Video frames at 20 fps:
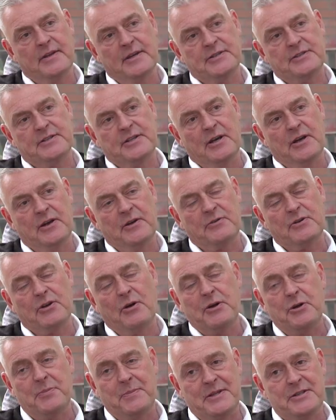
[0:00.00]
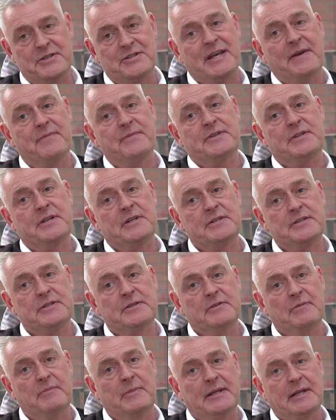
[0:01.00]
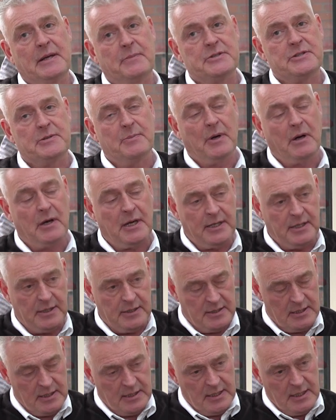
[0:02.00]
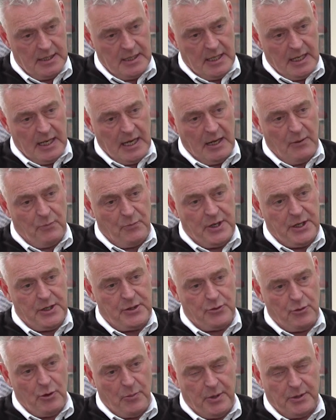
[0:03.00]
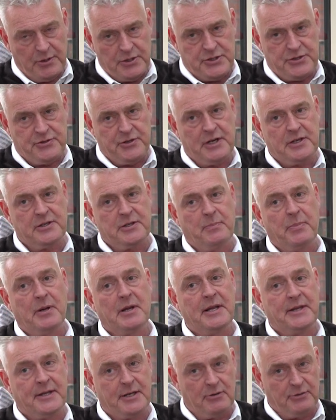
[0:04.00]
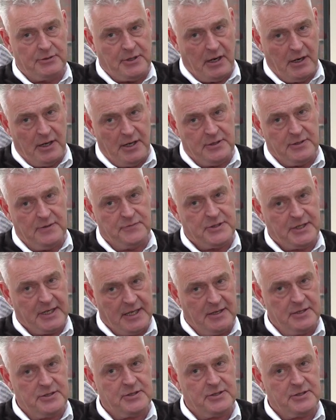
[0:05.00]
that growing up in the 70s, my dad was a miner, and we grew up on a strict political diet of Skinner,